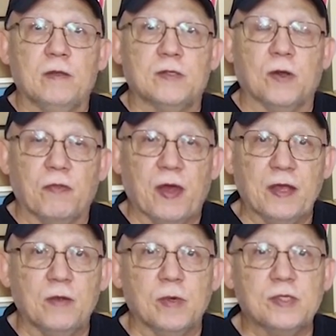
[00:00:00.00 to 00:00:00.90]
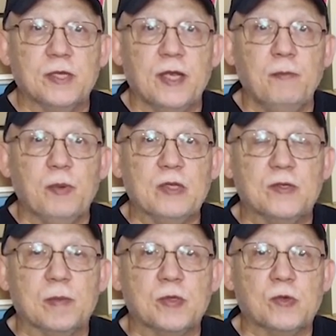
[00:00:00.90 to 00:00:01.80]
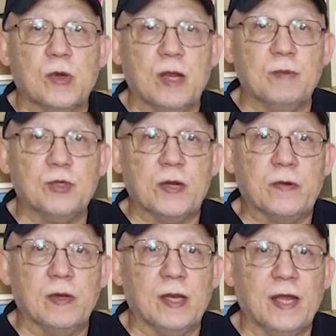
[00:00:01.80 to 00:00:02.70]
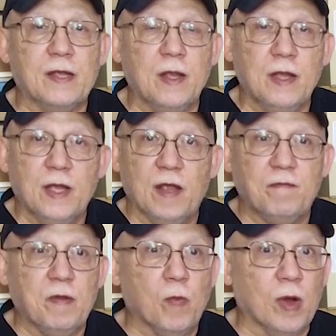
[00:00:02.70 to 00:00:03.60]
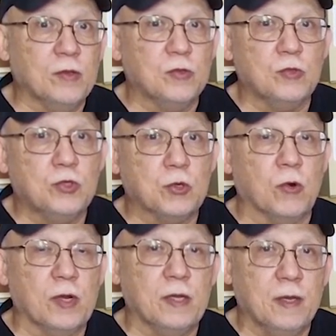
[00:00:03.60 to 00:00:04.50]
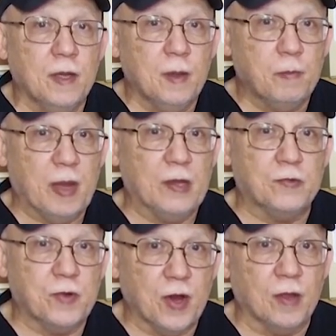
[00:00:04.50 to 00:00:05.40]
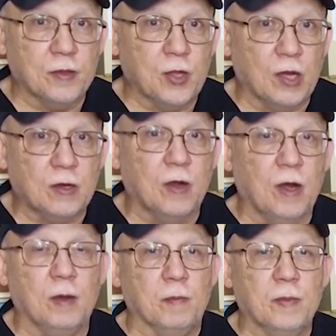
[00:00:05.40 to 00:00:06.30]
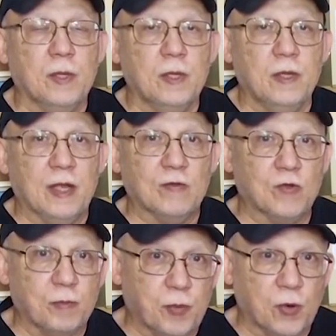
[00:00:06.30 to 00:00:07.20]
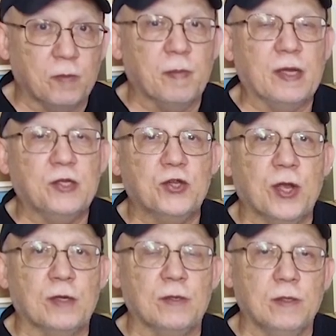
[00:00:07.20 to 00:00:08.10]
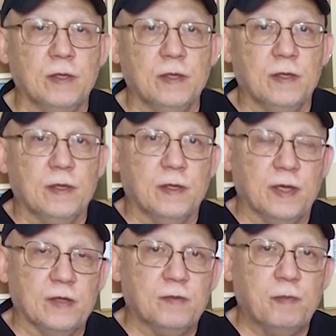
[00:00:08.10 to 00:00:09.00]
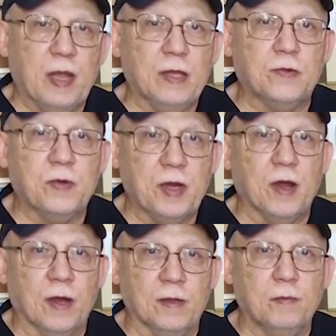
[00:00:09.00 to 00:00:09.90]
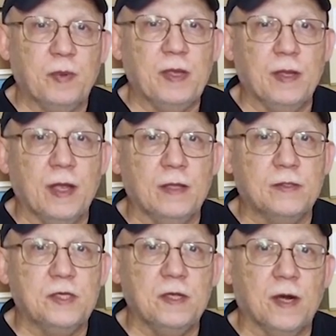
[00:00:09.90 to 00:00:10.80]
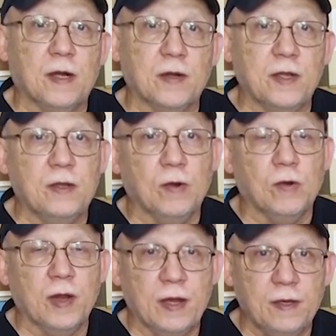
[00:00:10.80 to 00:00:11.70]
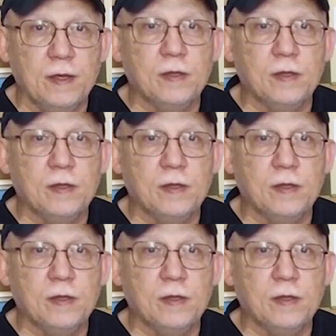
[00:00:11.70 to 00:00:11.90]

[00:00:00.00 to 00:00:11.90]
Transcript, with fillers: So thank you once again. Please subscribe, share, and like. If you want to join patreon dot com and support my channel, it's Patreon, P A T R E O N